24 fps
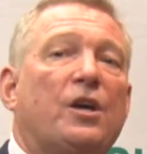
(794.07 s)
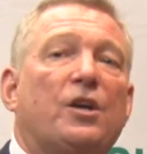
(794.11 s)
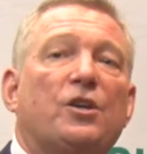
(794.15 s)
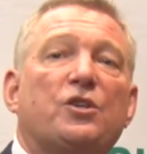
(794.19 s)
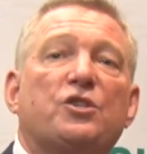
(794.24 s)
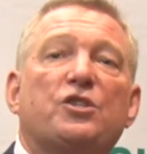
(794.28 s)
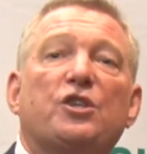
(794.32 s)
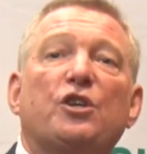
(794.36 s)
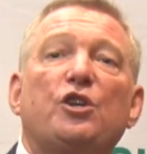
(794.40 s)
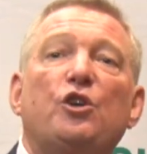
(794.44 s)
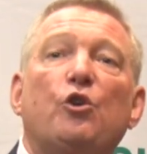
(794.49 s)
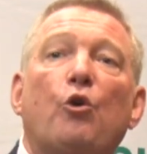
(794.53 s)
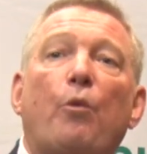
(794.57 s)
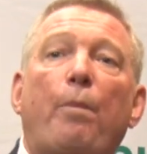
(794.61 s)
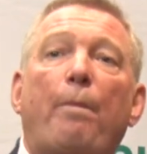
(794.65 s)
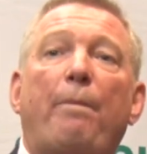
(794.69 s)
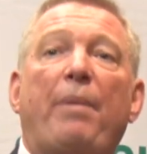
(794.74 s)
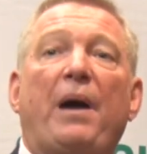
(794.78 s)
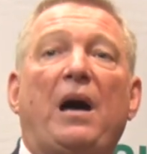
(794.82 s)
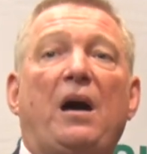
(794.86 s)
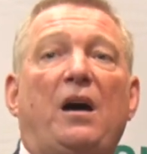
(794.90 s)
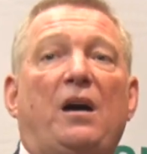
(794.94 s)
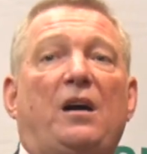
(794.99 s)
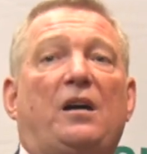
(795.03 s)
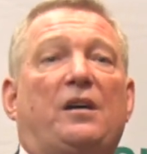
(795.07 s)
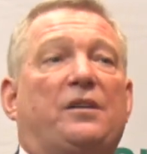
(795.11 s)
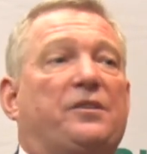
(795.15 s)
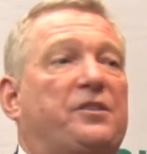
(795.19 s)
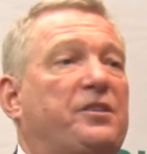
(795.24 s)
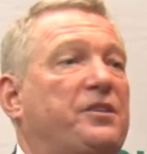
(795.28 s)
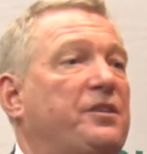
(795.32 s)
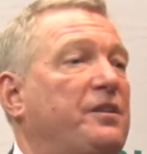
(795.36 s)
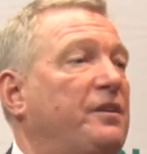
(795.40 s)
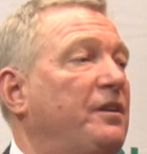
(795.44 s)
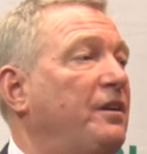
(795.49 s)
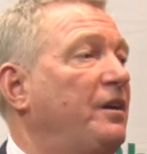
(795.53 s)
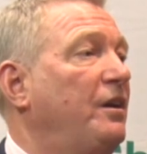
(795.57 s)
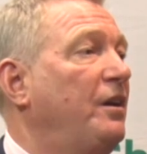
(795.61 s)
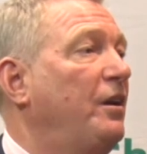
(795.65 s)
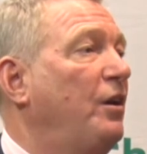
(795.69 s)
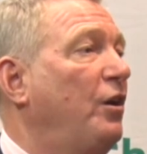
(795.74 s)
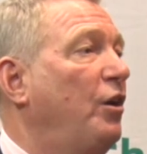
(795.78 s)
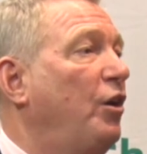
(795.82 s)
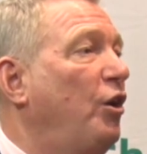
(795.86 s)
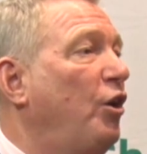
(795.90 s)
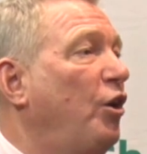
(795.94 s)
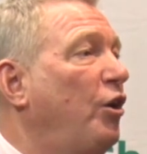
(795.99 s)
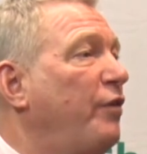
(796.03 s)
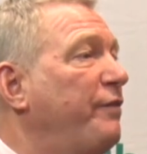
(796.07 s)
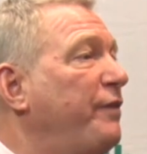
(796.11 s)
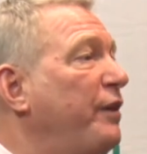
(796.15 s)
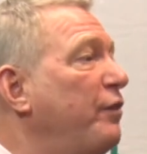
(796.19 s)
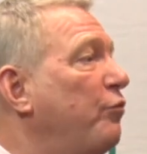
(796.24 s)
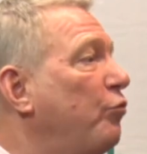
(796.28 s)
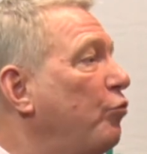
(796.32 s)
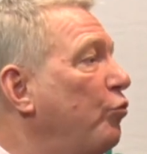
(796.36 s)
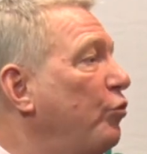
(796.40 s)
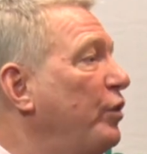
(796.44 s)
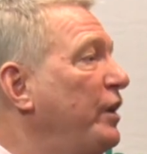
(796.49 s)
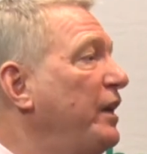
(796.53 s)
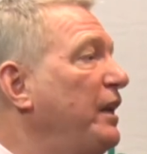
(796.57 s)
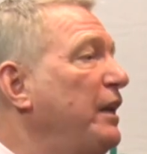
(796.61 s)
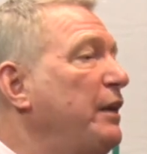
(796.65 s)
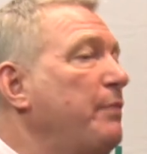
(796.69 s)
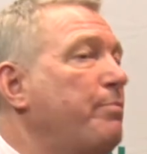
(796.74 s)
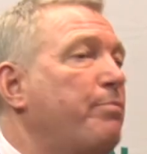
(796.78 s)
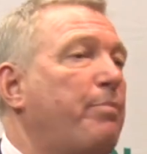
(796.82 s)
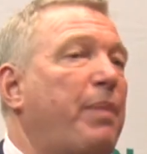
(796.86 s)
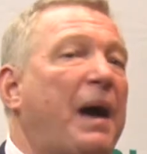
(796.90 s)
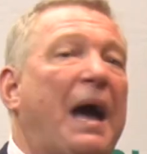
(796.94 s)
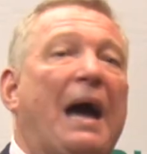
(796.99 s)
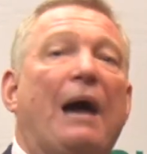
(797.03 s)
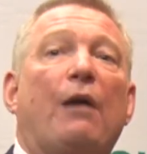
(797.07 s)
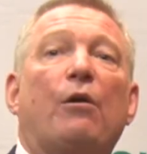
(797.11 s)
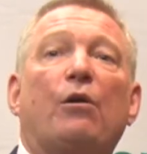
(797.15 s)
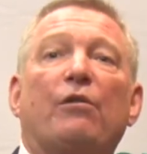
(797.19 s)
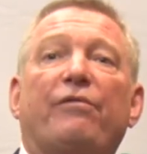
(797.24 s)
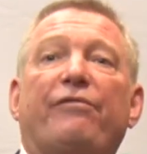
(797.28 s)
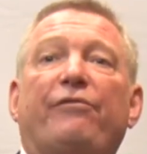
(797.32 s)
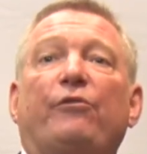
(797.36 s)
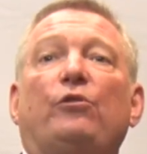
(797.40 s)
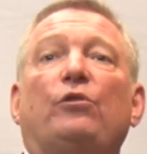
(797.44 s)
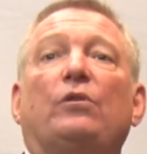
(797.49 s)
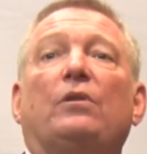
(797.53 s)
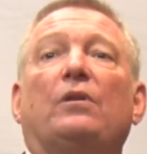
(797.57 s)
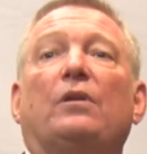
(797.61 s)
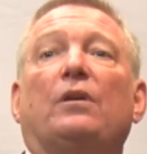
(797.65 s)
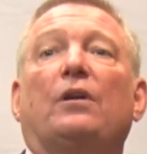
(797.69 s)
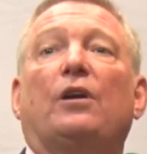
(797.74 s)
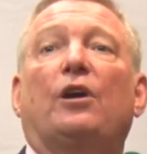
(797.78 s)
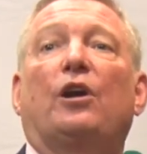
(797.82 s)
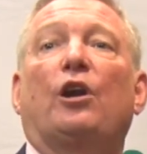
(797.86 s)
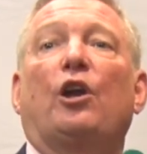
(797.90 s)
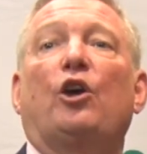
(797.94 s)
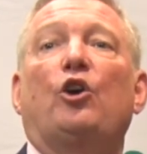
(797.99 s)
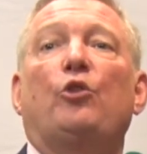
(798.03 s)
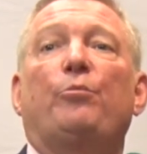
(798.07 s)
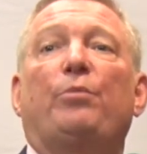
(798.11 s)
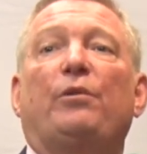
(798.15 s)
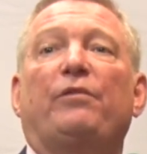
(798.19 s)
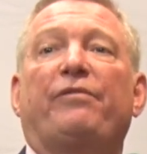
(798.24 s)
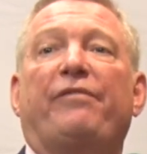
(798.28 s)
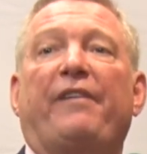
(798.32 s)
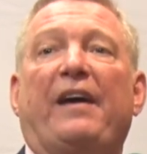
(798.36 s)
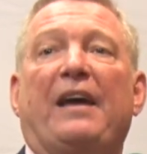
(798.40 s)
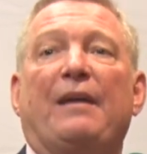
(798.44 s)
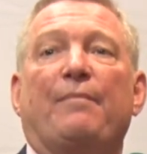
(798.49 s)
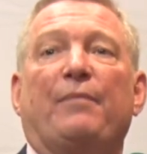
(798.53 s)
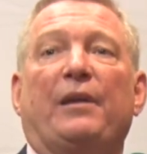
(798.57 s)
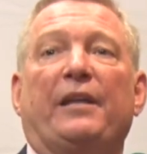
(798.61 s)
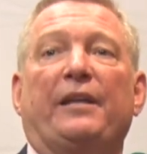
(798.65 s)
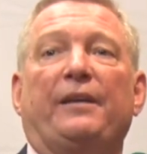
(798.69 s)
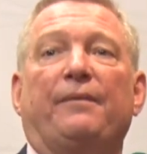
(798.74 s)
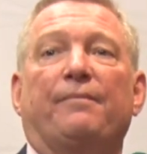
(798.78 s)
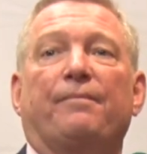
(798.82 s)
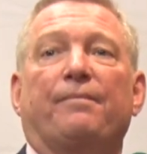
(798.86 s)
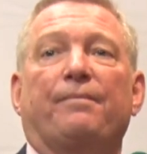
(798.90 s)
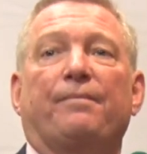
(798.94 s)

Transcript: So you're part of a really powerful global family.